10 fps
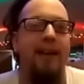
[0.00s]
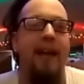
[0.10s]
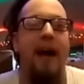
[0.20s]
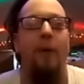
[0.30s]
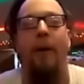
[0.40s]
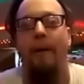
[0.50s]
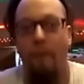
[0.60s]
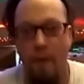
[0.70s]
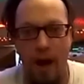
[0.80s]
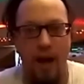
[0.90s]
not want to
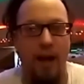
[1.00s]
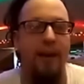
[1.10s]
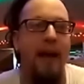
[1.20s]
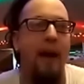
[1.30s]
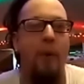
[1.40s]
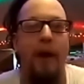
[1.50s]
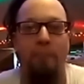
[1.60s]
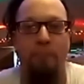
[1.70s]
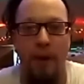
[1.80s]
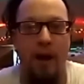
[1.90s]
run, not want to
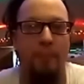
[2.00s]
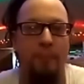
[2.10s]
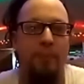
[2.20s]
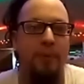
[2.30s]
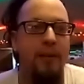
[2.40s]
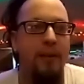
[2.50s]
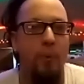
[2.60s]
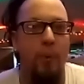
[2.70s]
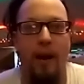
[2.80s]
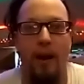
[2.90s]
bump.
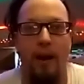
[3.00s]
Where